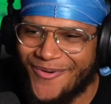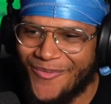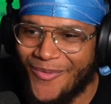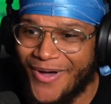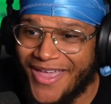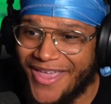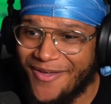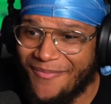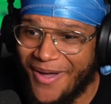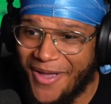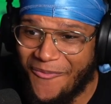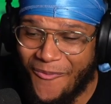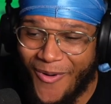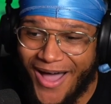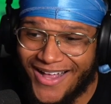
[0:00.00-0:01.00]
What am I
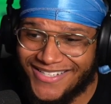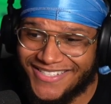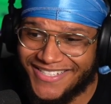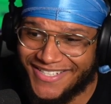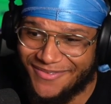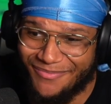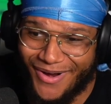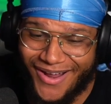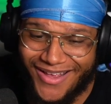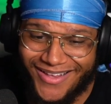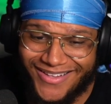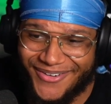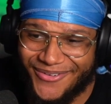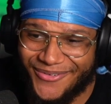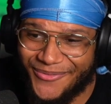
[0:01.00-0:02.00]
watching, bro?
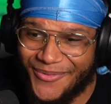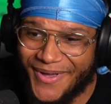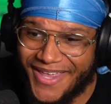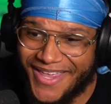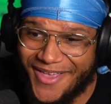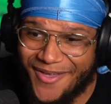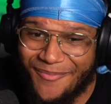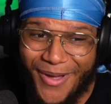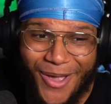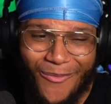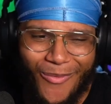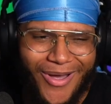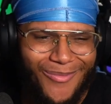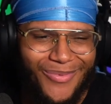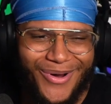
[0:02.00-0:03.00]
What am I
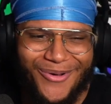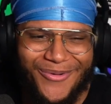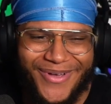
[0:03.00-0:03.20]
wa- bro? What?